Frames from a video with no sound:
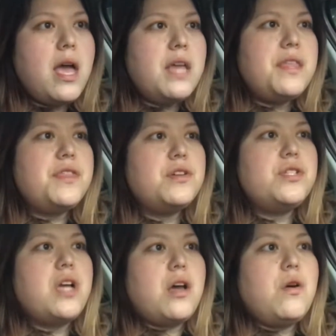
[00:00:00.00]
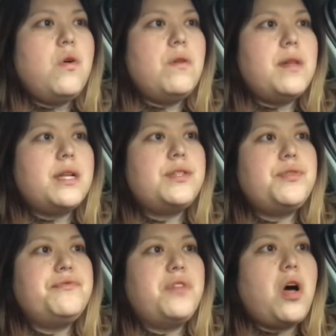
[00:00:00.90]
that there's not a whole lot to
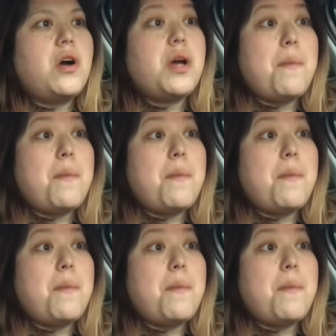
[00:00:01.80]
vlog